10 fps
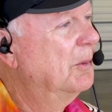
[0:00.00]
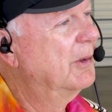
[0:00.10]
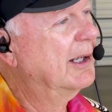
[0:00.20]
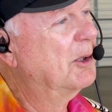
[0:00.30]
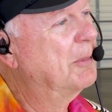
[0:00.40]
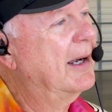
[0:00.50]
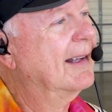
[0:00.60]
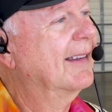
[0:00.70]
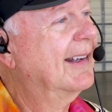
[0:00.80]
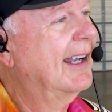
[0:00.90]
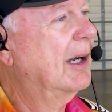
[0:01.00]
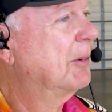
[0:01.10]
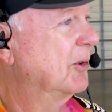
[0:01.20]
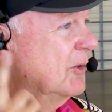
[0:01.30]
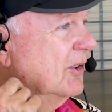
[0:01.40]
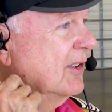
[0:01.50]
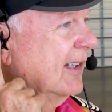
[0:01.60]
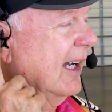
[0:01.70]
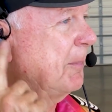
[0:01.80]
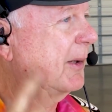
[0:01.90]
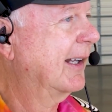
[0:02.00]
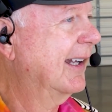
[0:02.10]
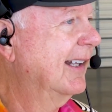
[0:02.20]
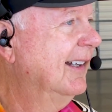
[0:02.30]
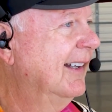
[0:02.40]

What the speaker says: When they go back in the cabin, you just tap it again.